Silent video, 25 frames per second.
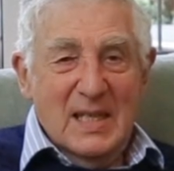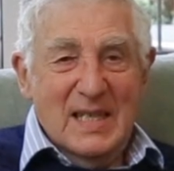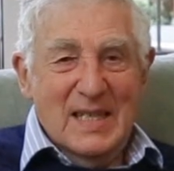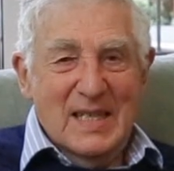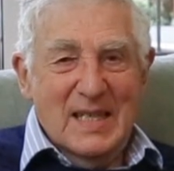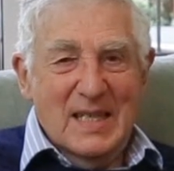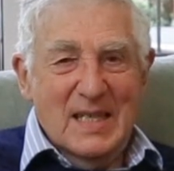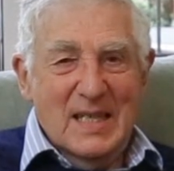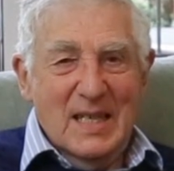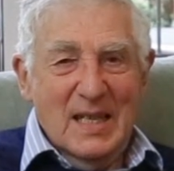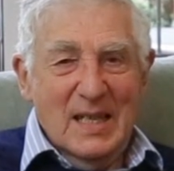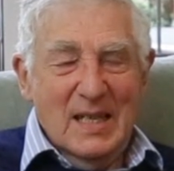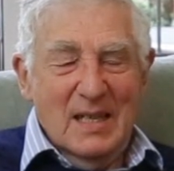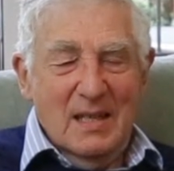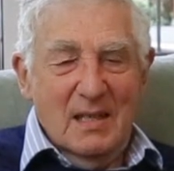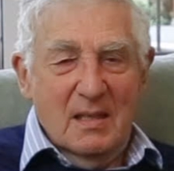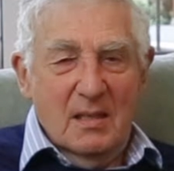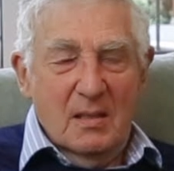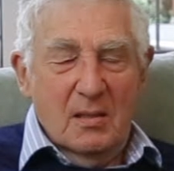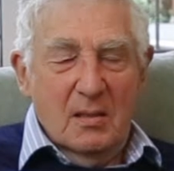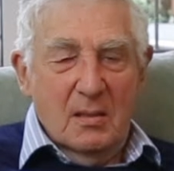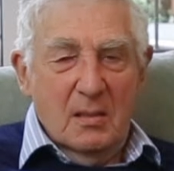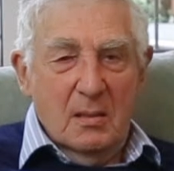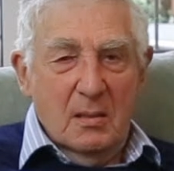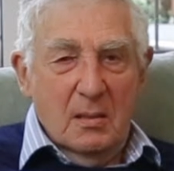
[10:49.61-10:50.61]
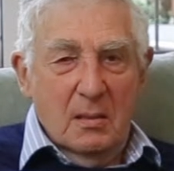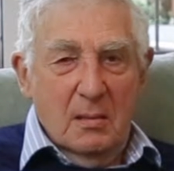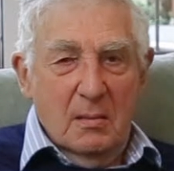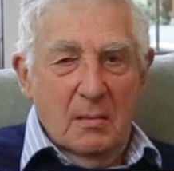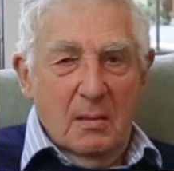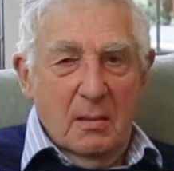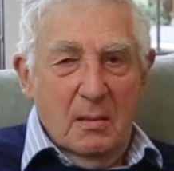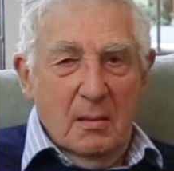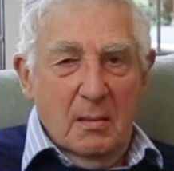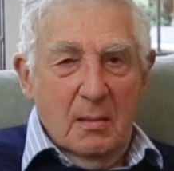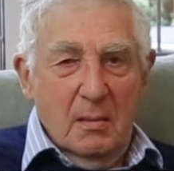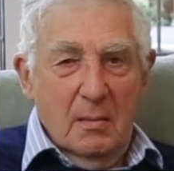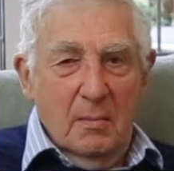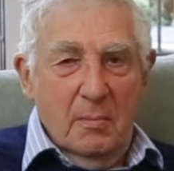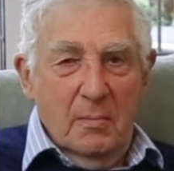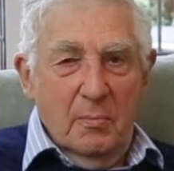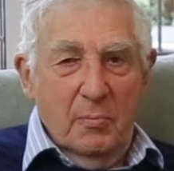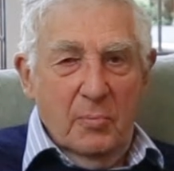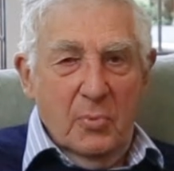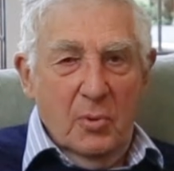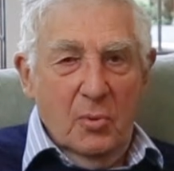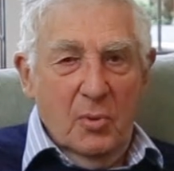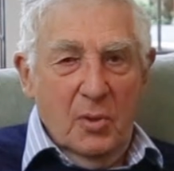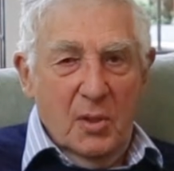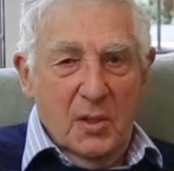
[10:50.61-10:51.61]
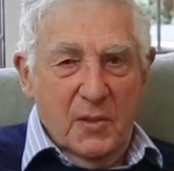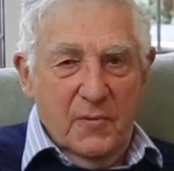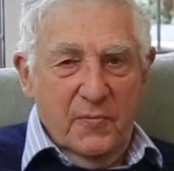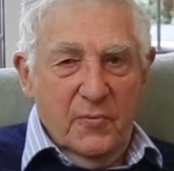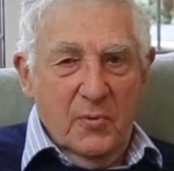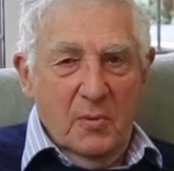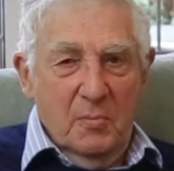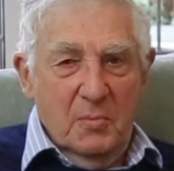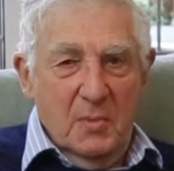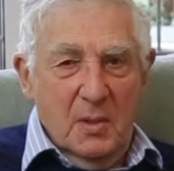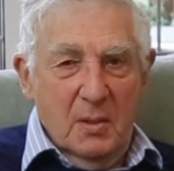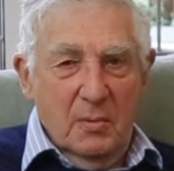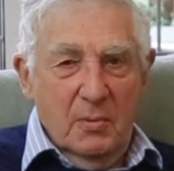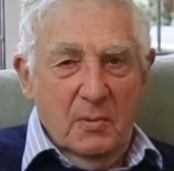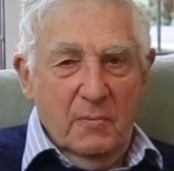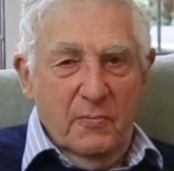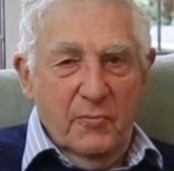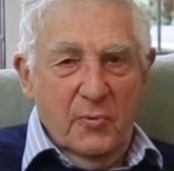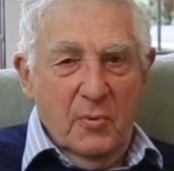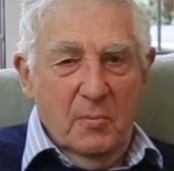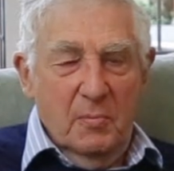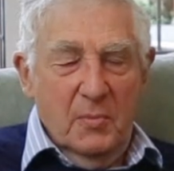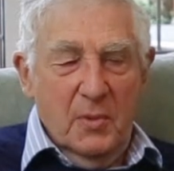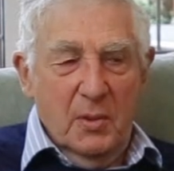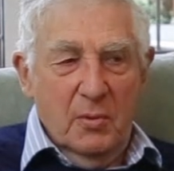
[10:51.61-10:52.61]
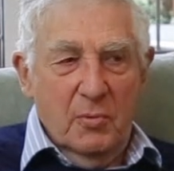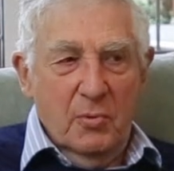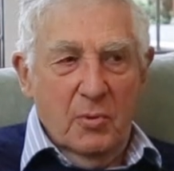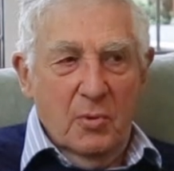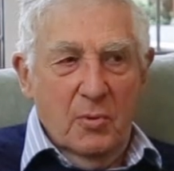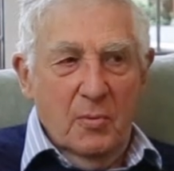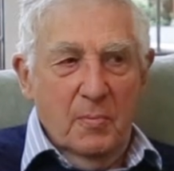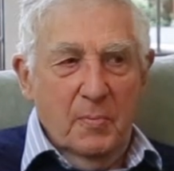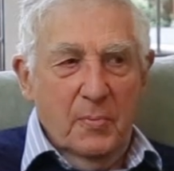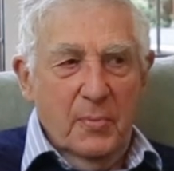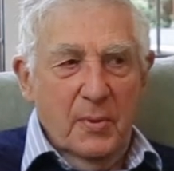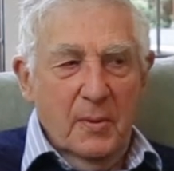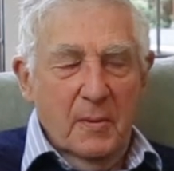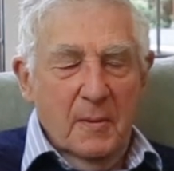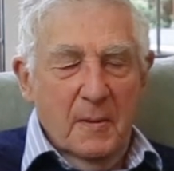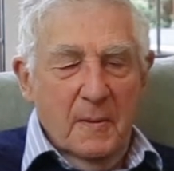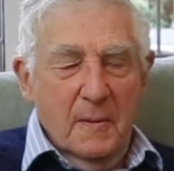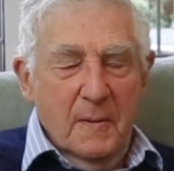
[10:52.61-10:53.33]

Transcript: six boys from the, from the group,